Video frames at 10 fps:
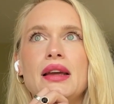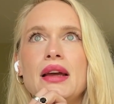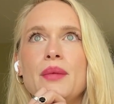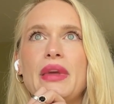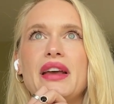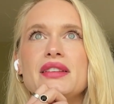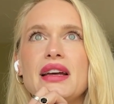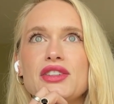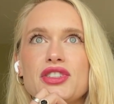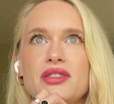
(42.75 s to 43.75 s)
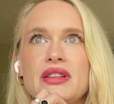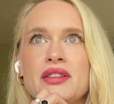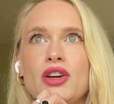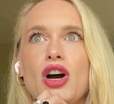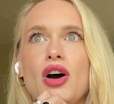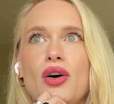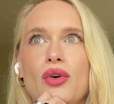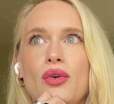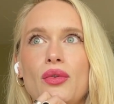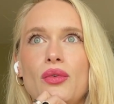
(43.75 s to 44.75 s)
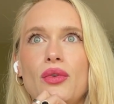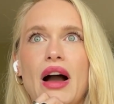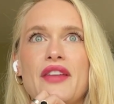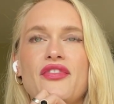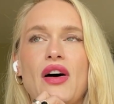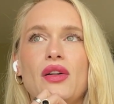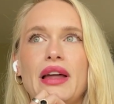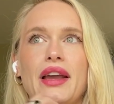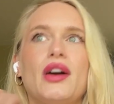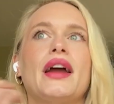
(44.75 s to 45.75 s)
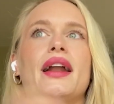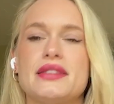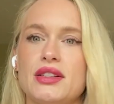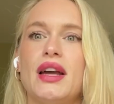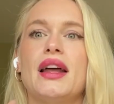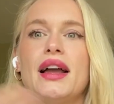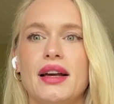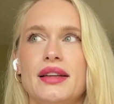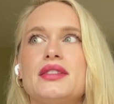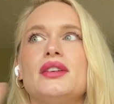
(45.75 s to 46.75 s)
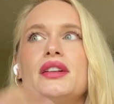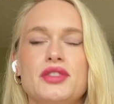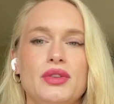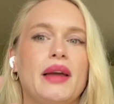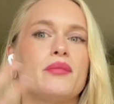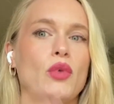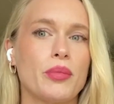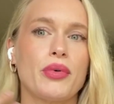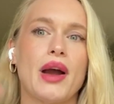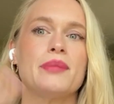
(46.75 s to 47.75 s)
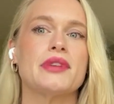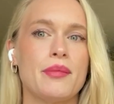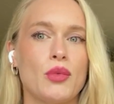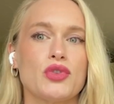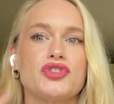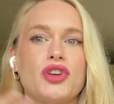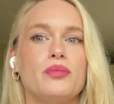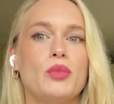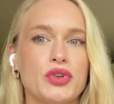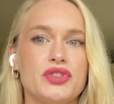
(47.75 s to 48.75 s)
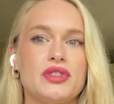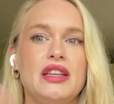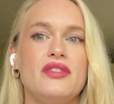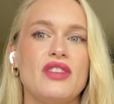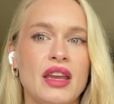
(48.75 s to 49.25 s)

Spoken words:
because that show didn't go. I felt like, all right, I still gotta do like more prime time, more TV.